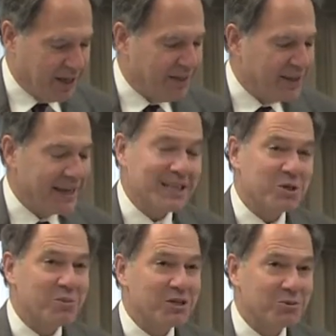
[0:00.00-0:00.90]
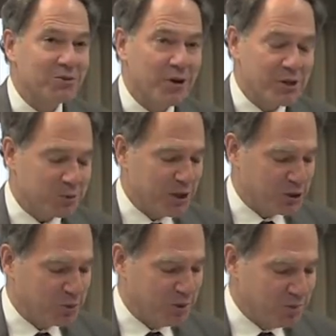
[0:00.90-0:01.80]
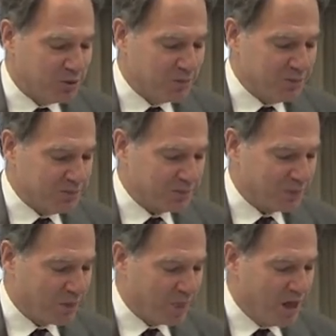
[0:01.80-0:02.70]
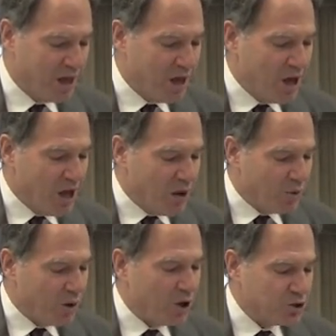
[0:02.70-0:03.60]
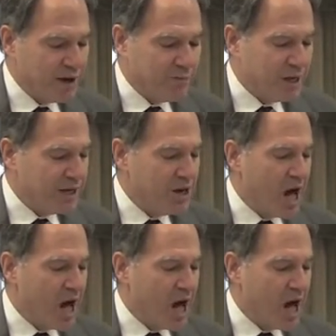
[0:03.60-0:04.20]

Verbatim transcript: And they get to meet some very special people. We also have many